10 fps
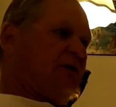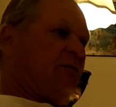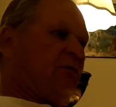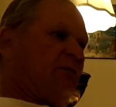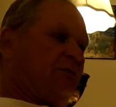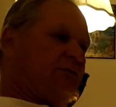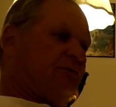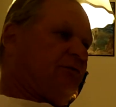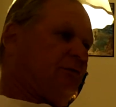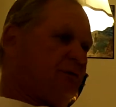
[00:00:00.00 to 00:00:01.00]
going
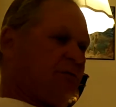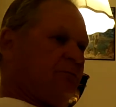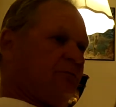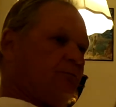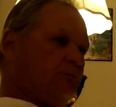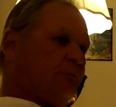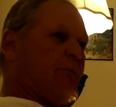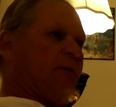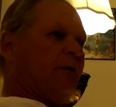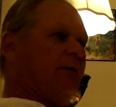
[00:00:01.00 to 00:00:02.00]
to the,
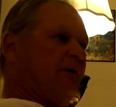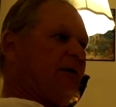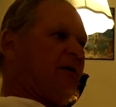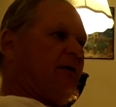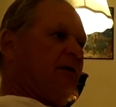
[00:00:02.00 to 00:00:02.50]
preparing me,